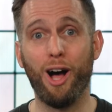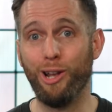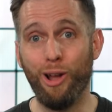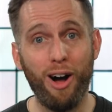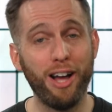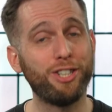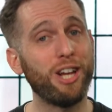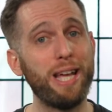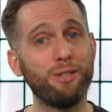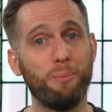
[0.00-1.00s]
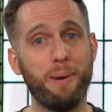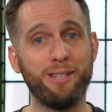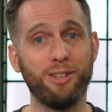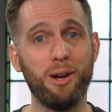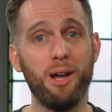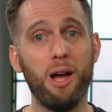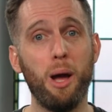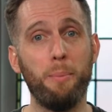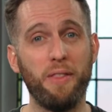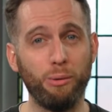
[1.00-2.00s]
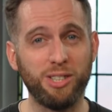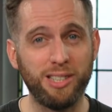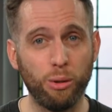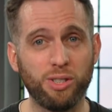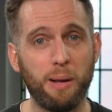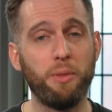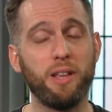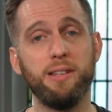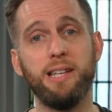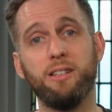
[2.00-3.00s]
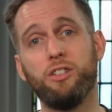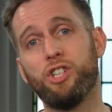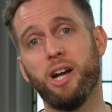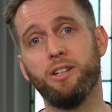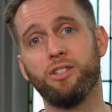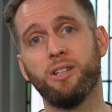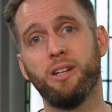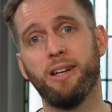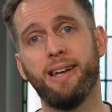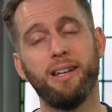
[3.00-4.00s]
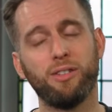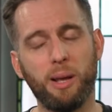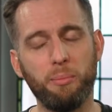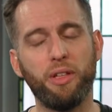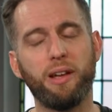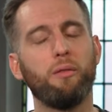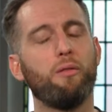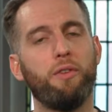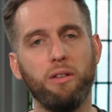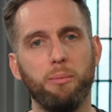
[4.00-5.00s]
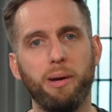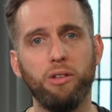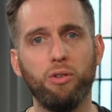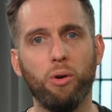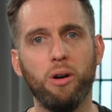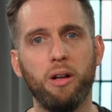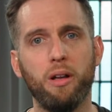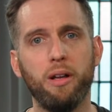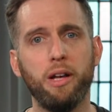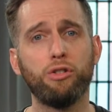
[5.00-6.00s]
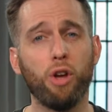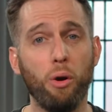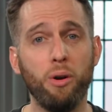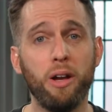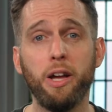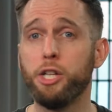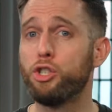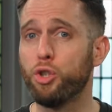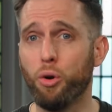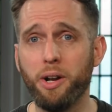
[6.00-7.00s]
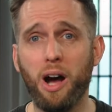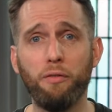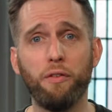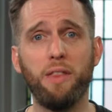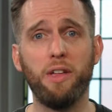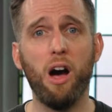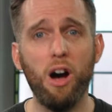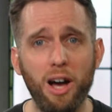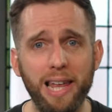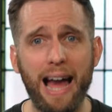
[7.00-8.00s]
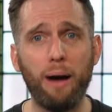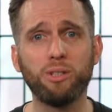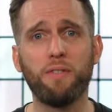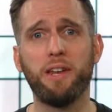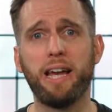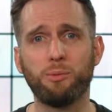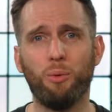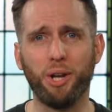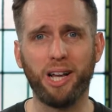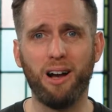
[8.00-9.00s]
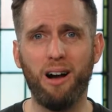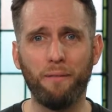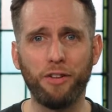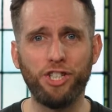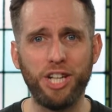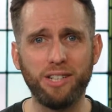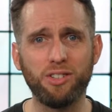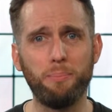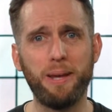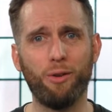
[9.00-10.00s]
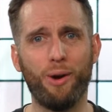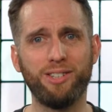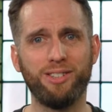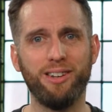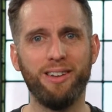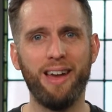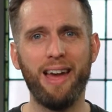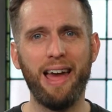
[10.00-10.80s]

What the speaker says: A lot had changed for Peter, but there was still something that needed to change, something fundamental. So, sure enough, in the early hours of the next morning, after Jesus had been arrested,